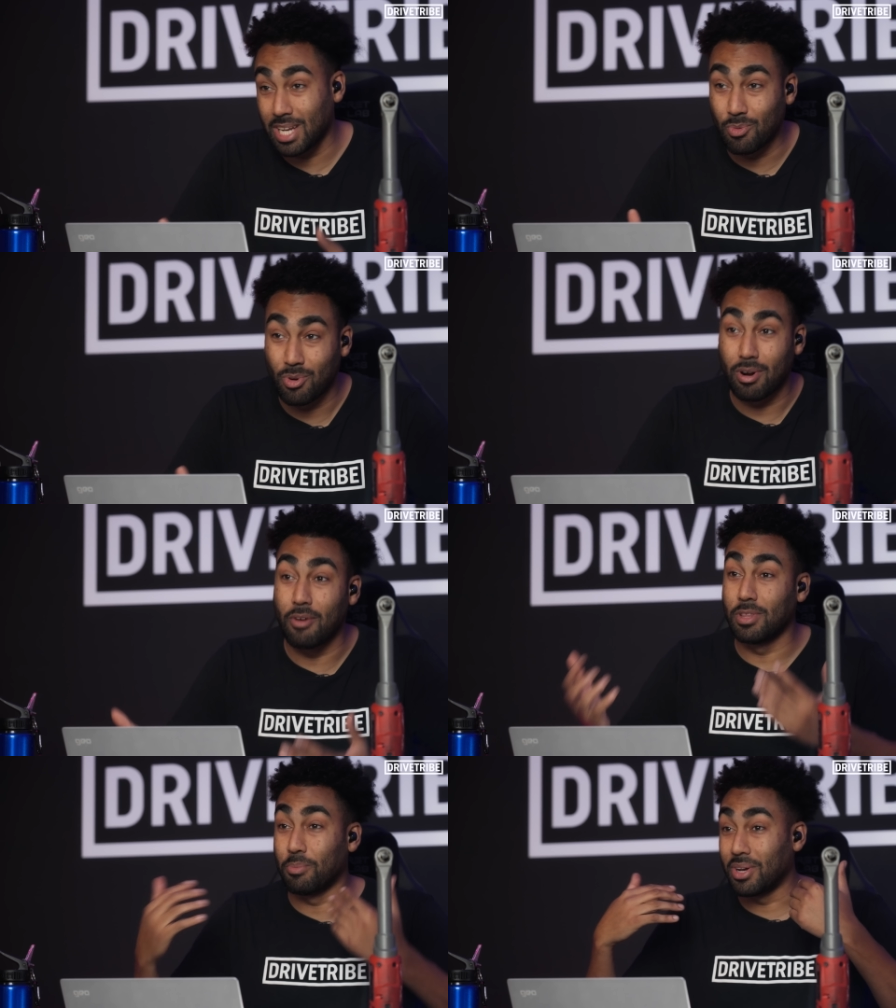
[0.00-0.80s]
that water
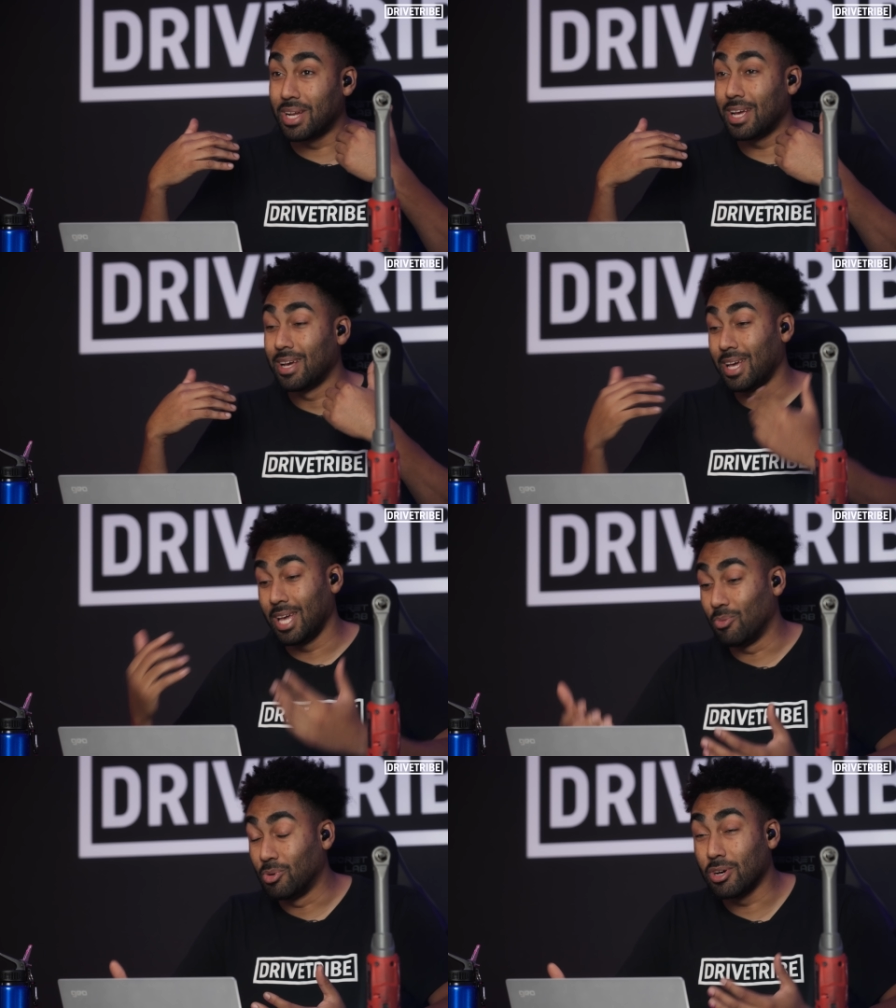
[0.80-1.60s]
over the bonnet.
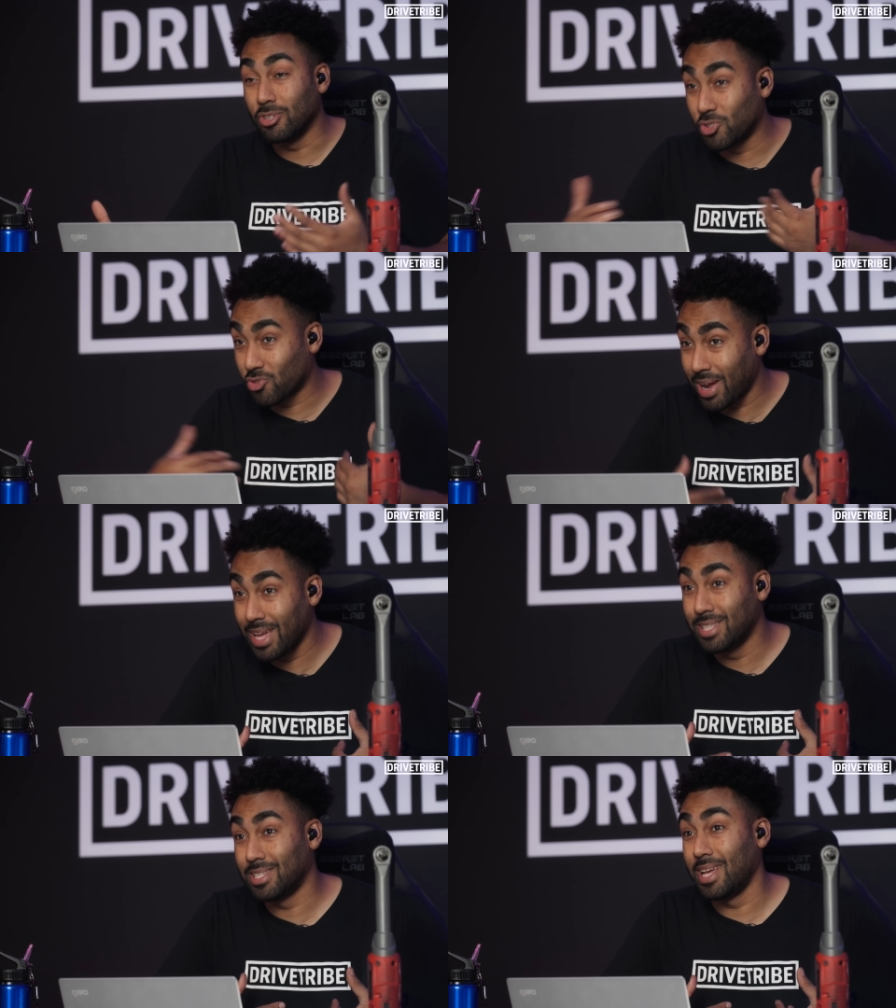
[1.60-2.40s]
It will go straight
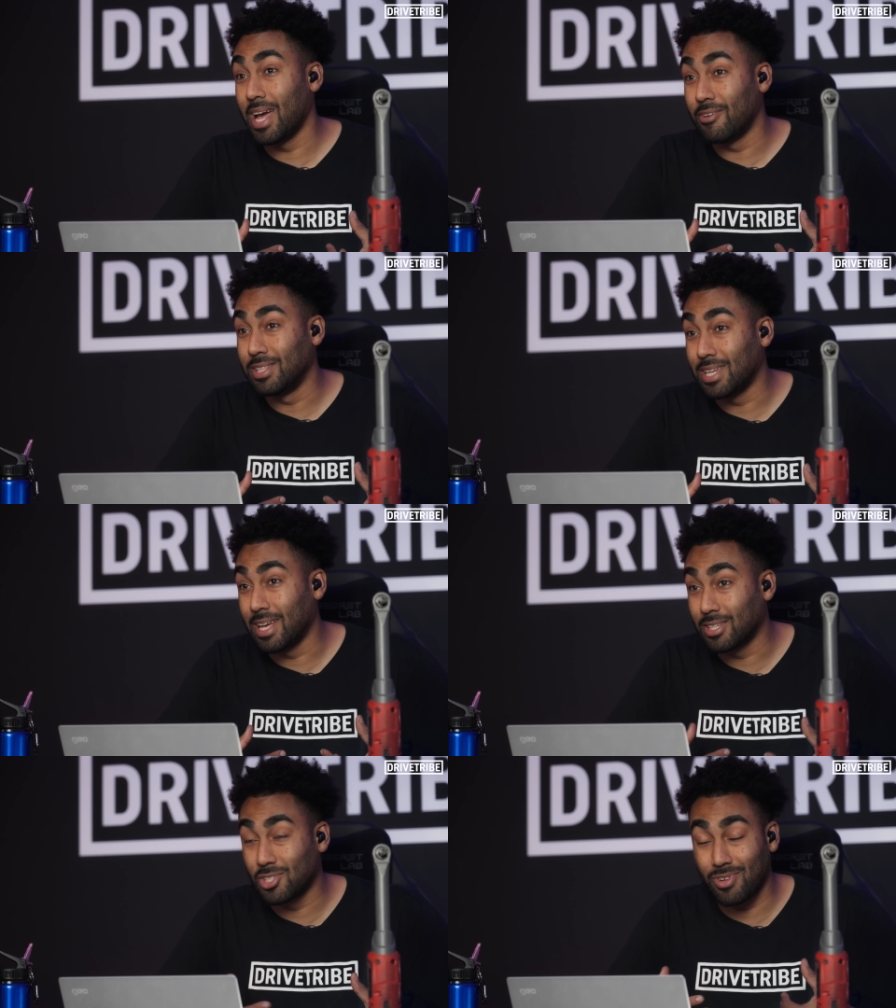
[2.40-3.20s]
into the air
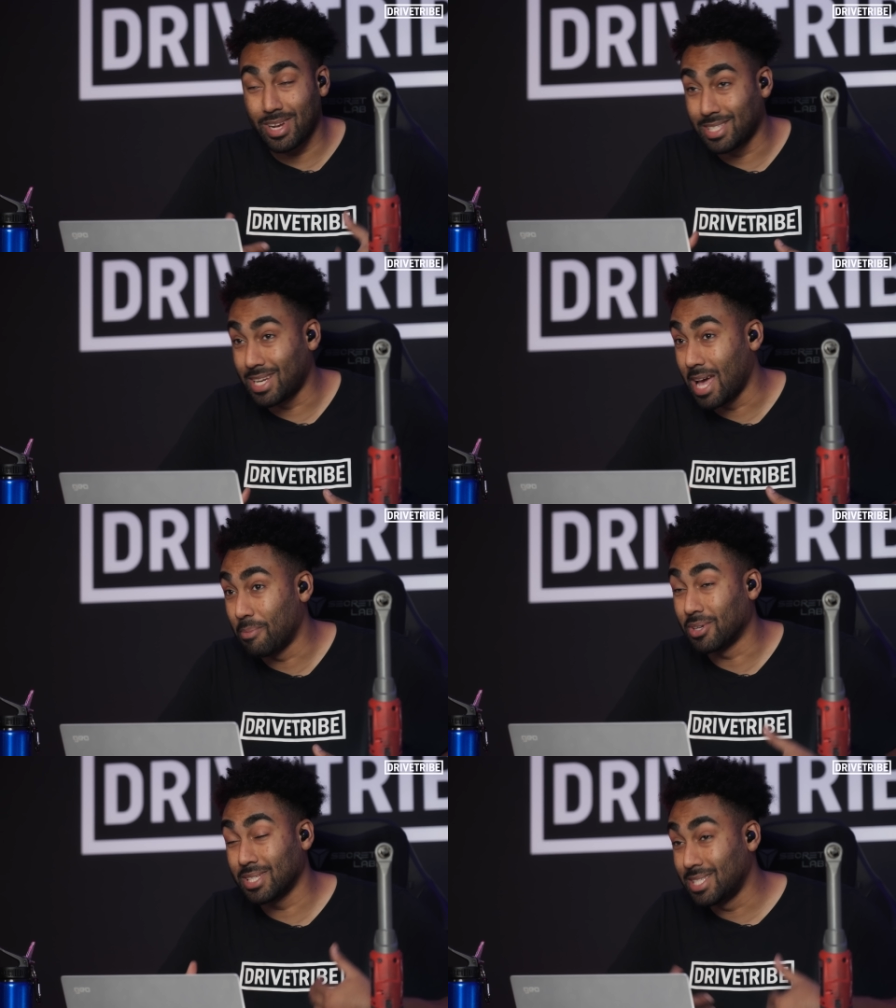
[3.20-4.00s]
intake, straight into the
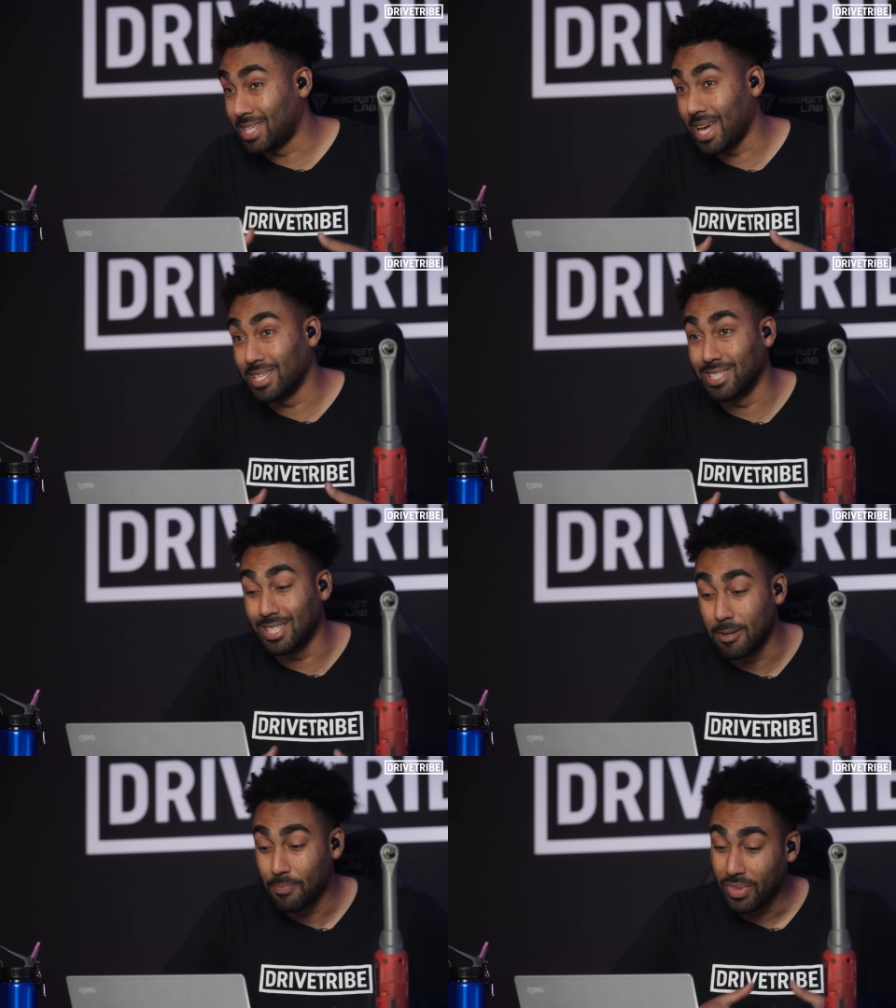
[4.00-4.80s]
airbox, into the
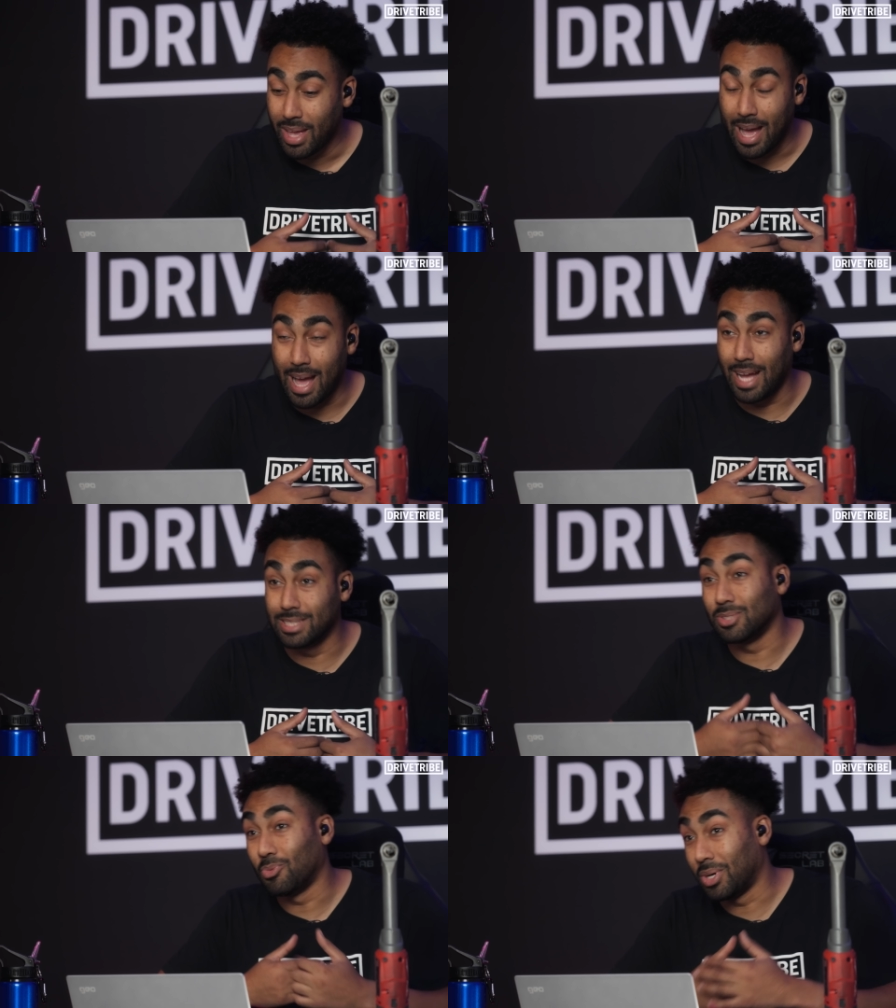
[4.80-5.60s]
engine.
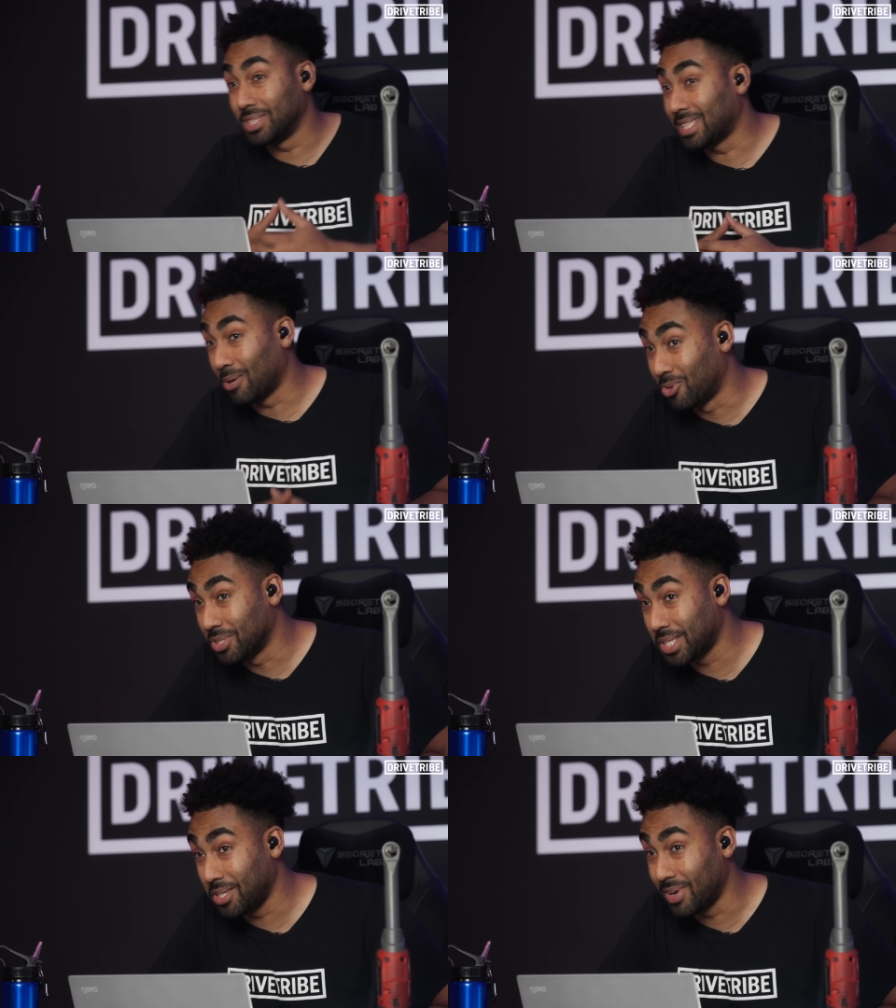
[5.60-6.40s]
And once that
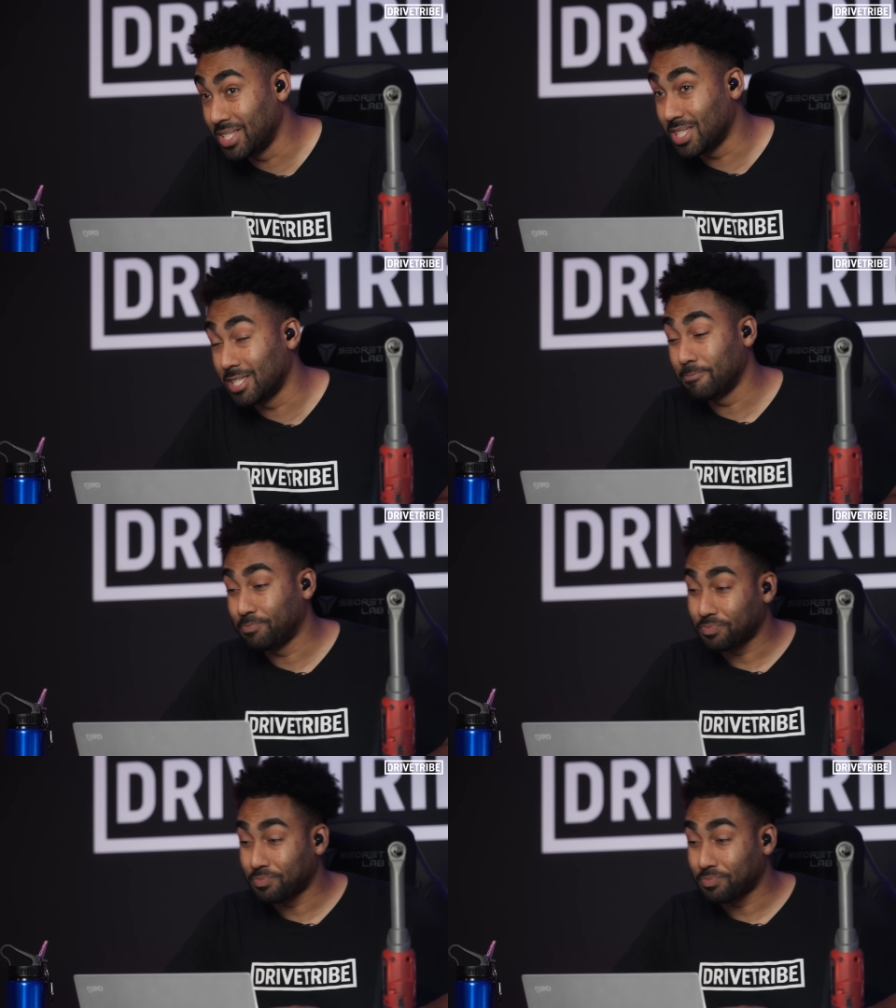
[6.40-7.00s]
water's in your engine,